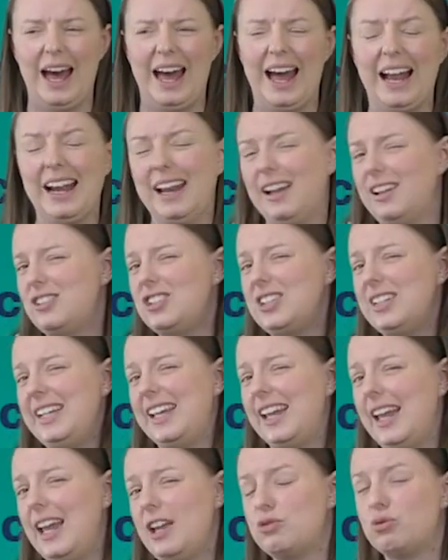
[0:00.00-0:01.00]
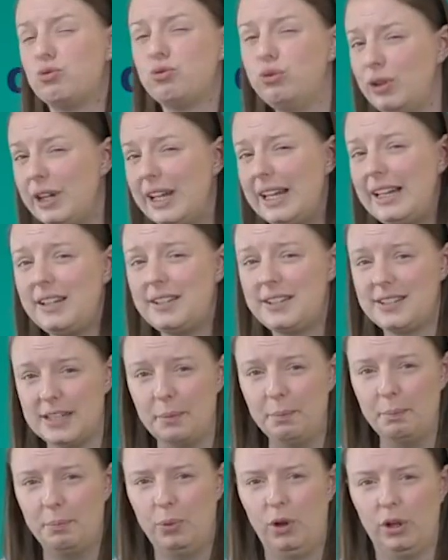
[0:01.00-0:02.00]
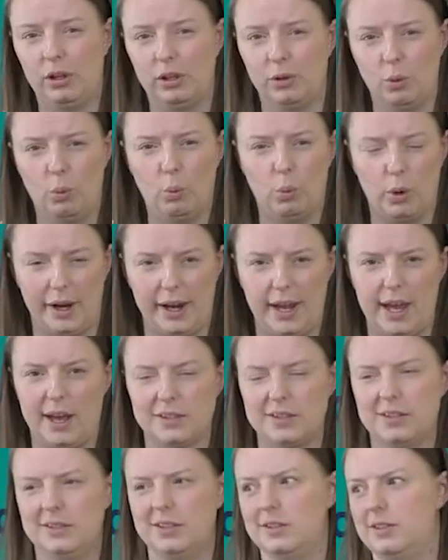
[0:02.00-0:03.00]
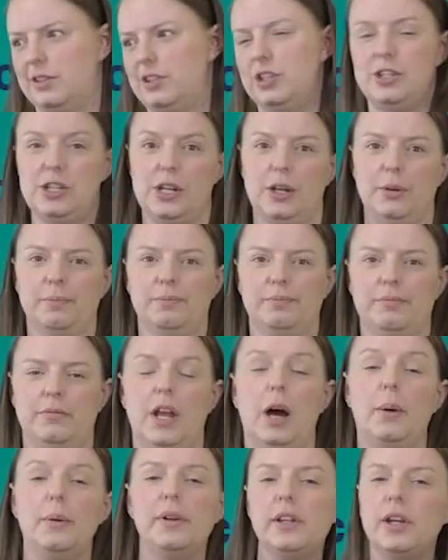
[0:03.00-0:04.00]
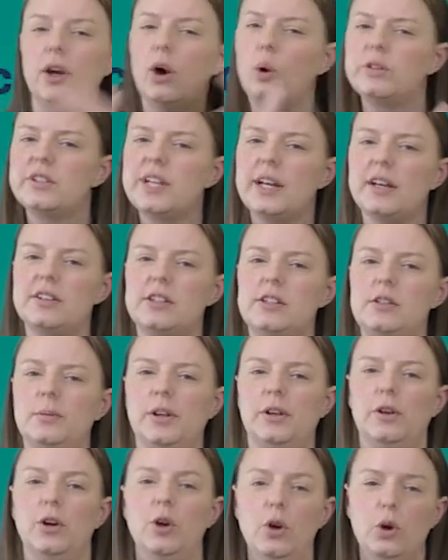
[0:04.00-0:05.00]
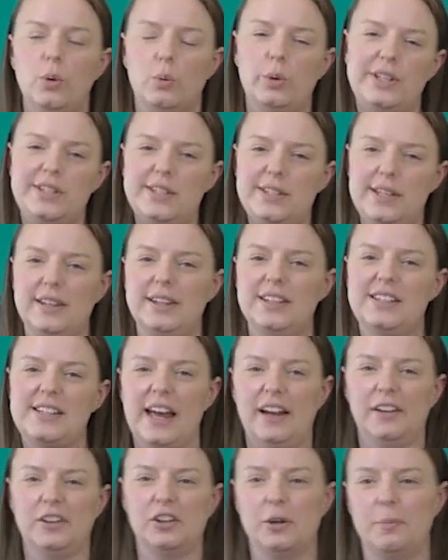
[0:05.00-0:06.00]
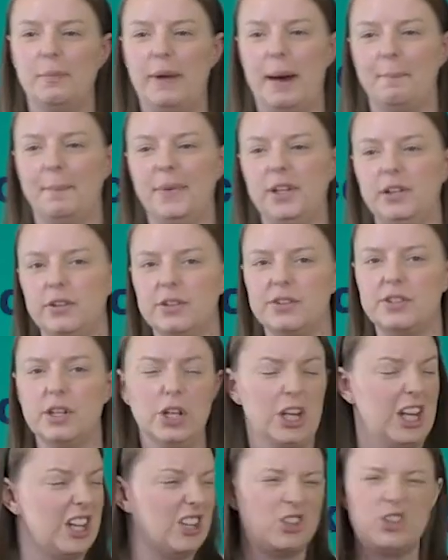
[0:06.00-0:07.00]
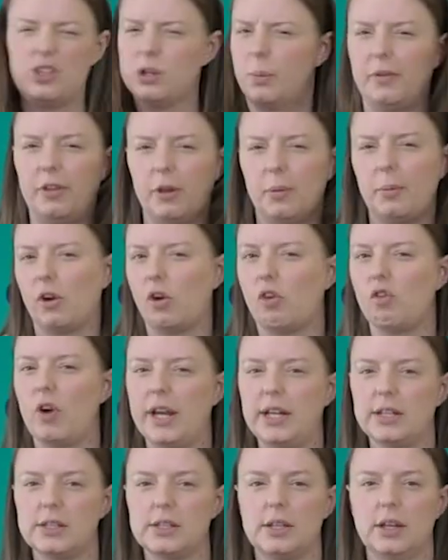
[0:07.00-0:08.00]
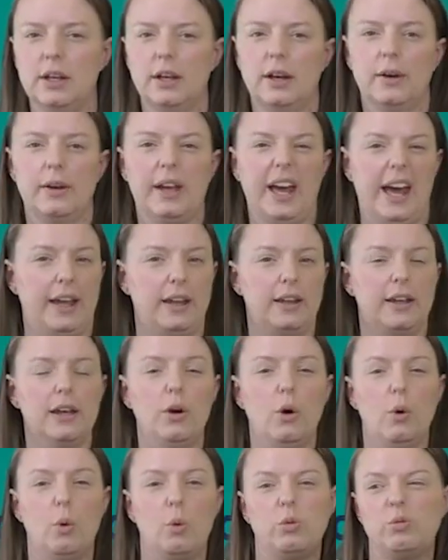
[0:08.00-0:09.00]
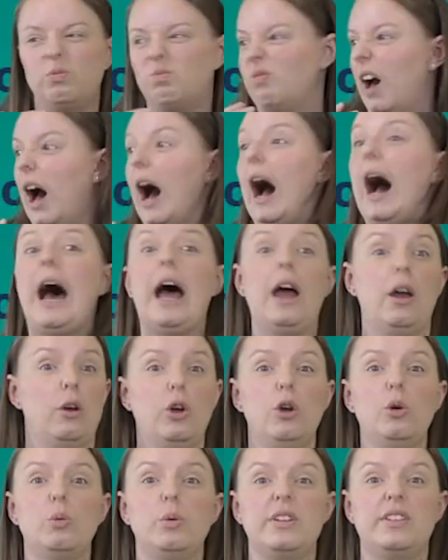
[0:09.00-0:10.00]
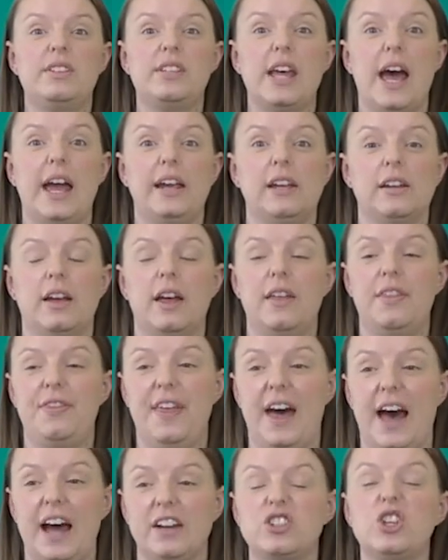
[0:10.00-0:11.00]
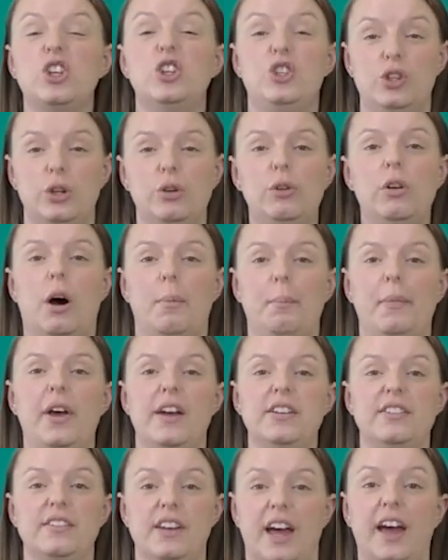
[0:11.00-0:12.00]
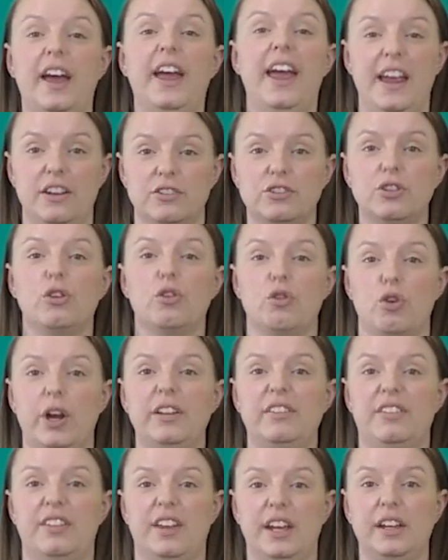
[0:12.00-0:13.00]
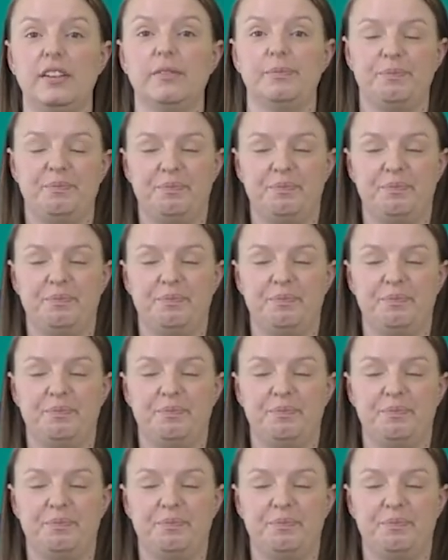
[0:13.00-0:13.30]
And actually, it's really simple what He asks us to do. Now in the Old Testament, we see the Ten Commandments. Some of them are great, okay? I, who would say that do not murder is a great thing?